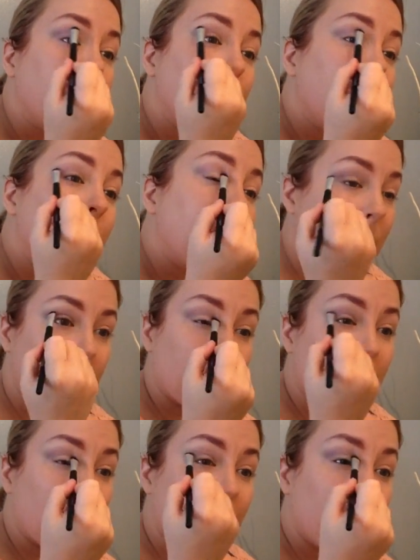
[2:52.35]
with
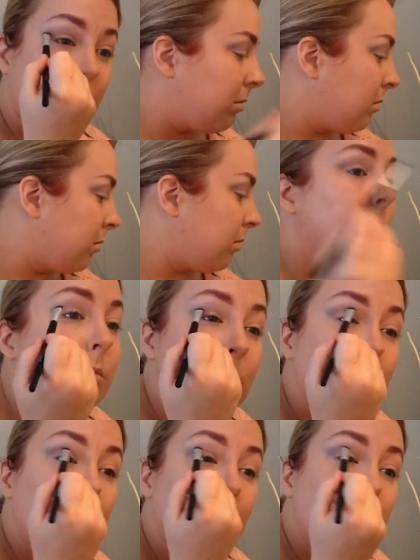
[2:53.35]
a light
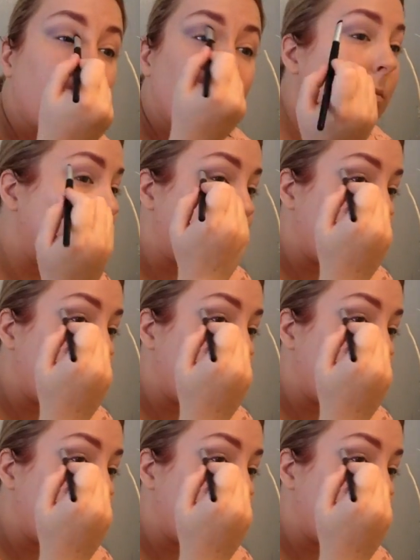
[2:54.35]
purple.